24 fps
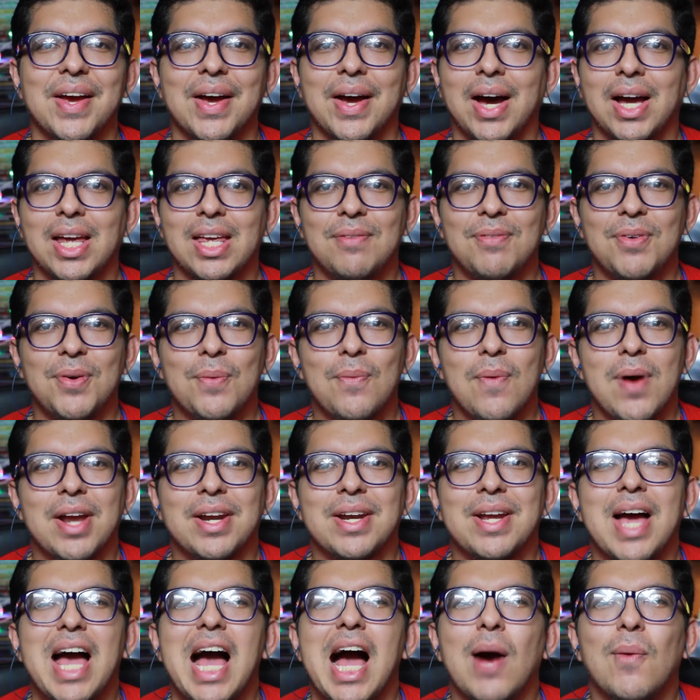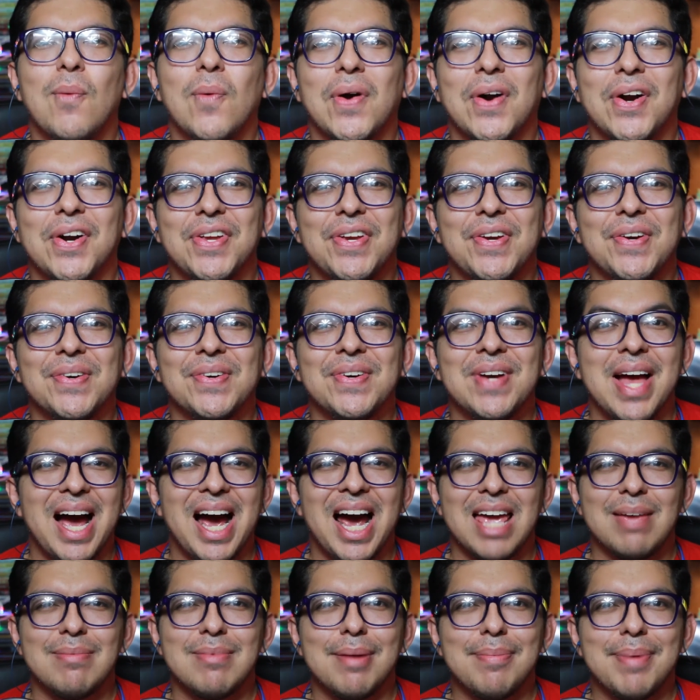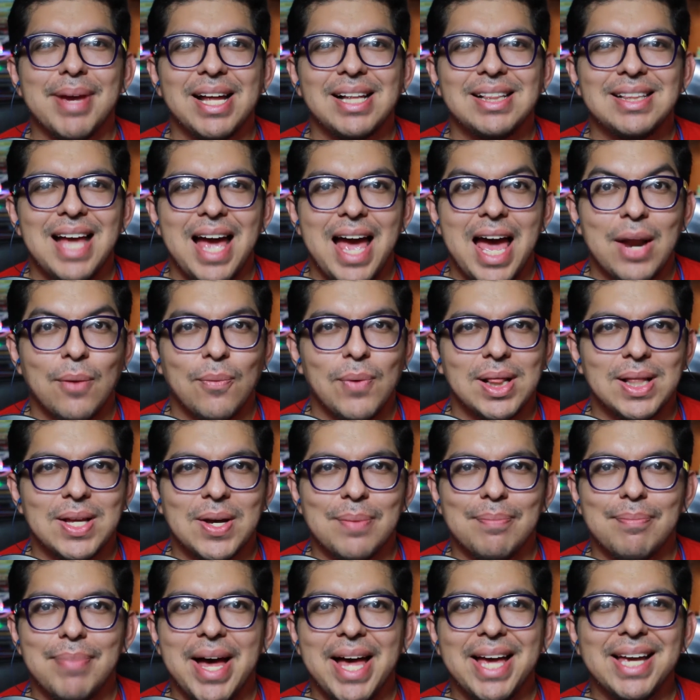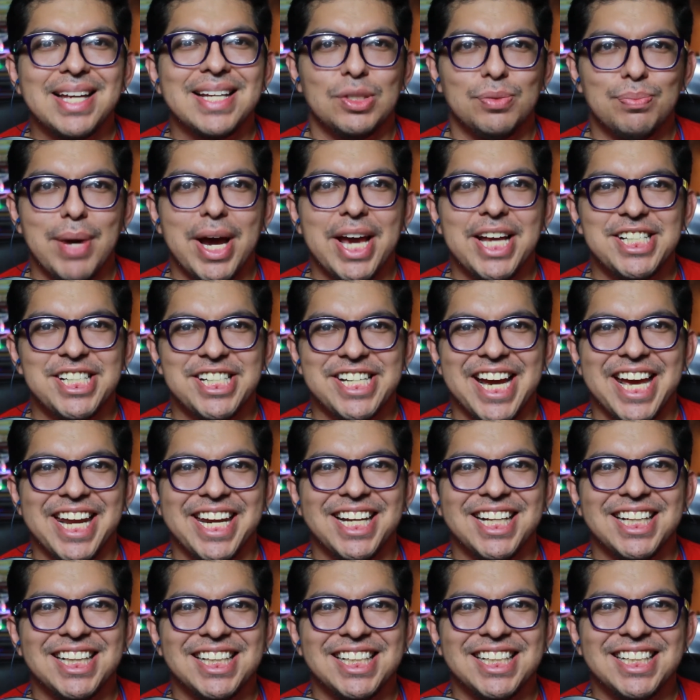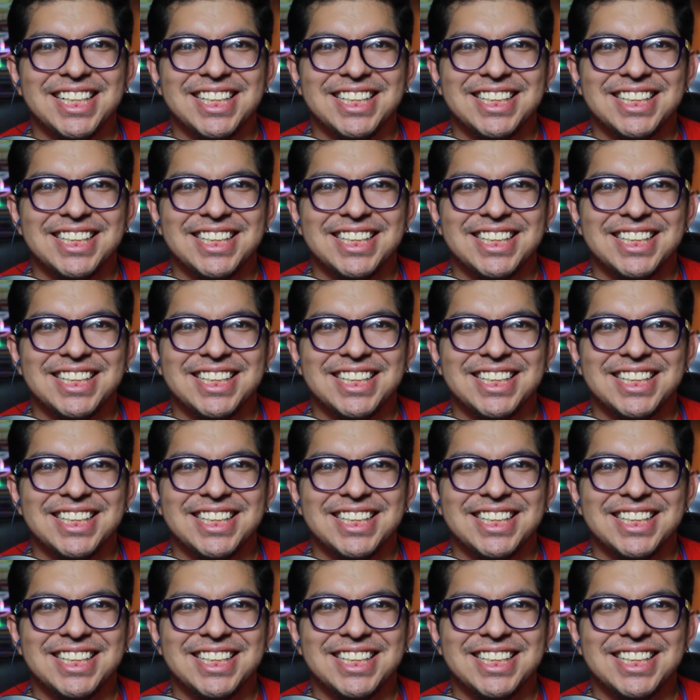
Hi everyone, how are you? I'm Abel and welcome back to my channel.